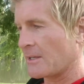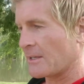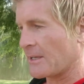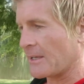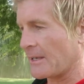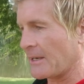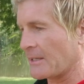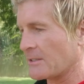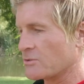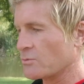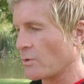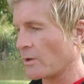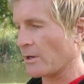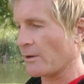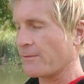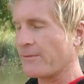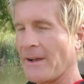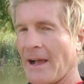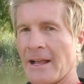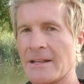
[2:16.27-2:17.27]
getting to where
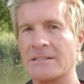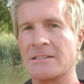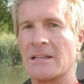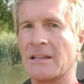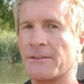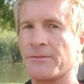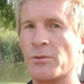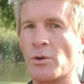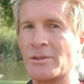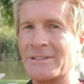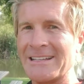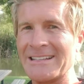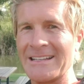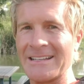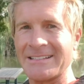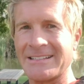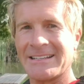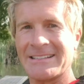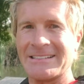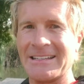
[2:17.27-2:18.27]
you're fasting like 14
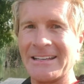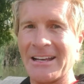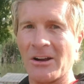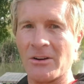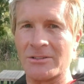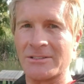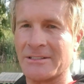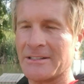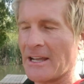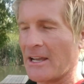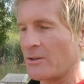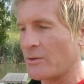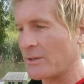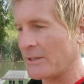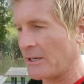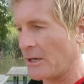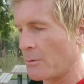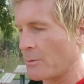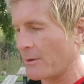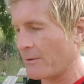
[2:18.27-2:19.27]
to 16 hours a day, doing
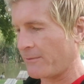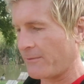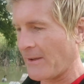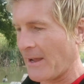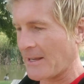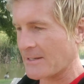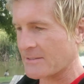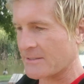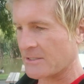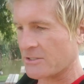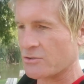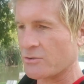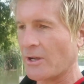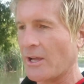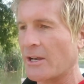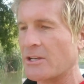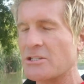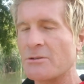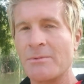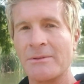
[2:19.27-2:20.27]
an intermittent fasting
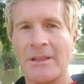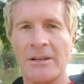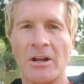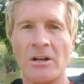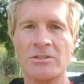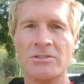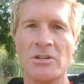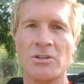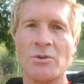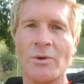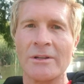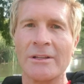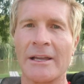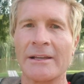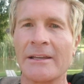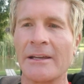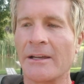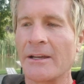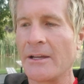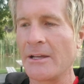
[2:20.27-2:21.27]
strategy, but then also doing
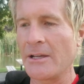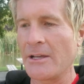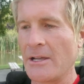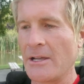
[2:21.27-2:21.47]
like a